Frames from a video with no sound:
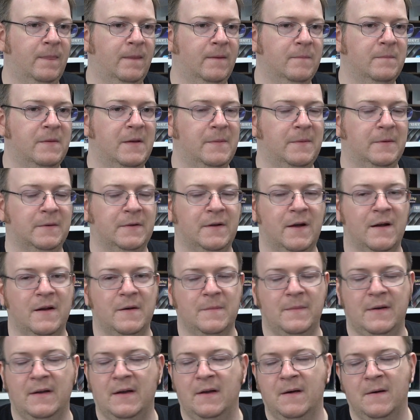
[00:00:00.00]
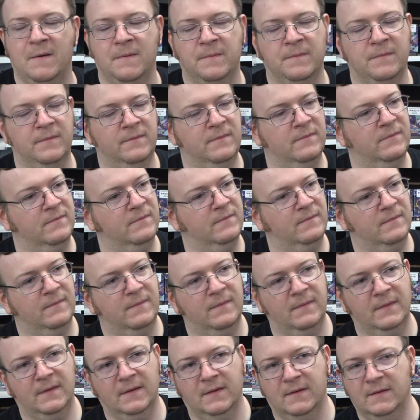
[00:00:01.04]
people are talking about
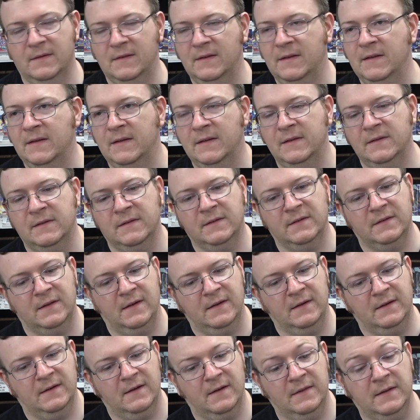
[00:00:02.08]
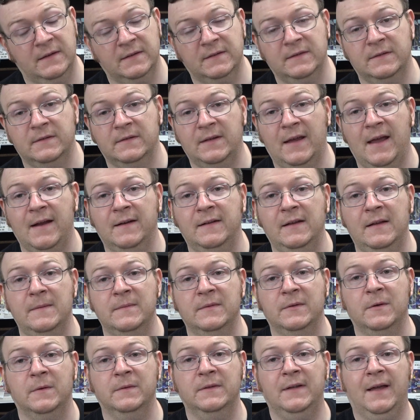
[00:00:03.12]
these these
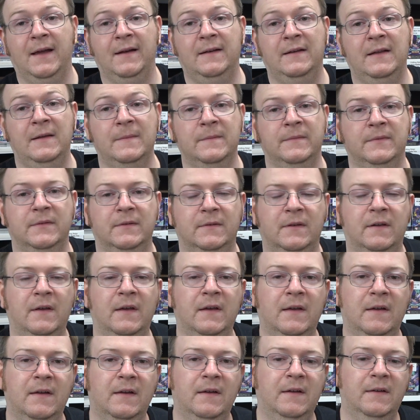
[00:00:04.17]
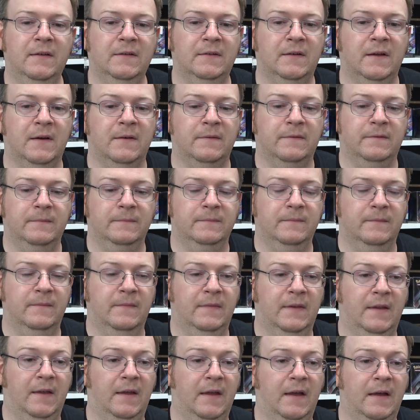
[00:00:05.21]
gold tag teams stuff.
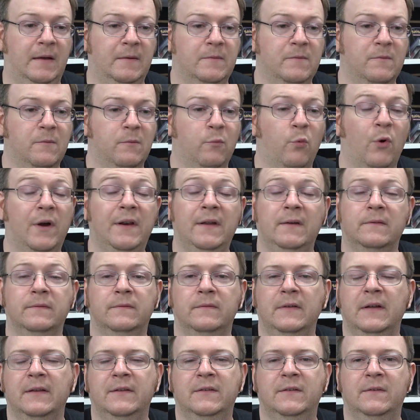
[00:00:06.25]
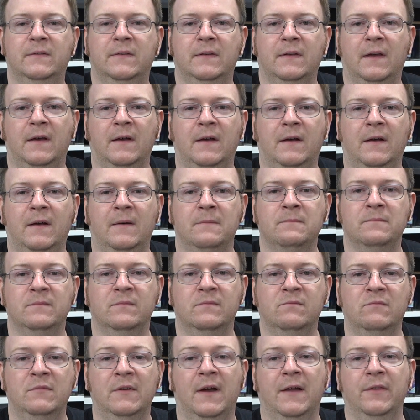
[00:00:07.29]
What if it's
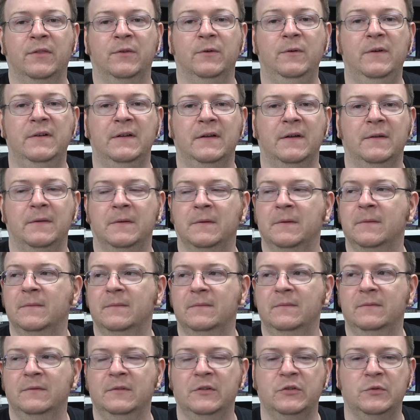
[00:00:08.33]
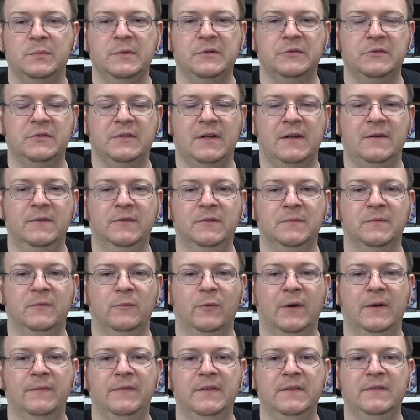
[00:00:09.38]
not through any other distribution channels?
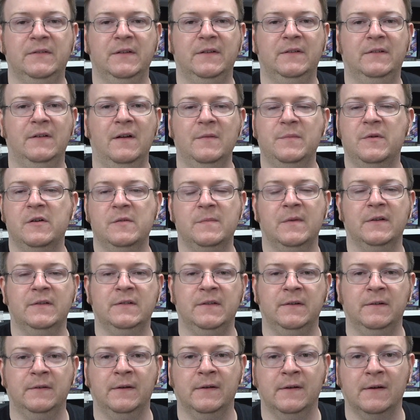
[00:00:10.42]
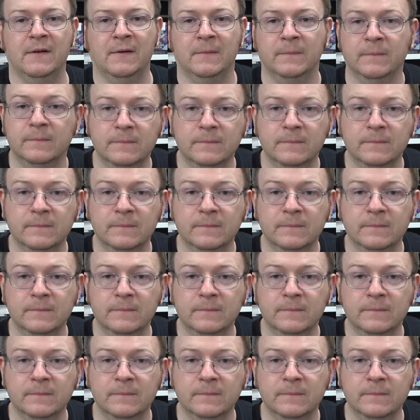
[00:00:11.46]
What if it's just on PokemonCenter.com?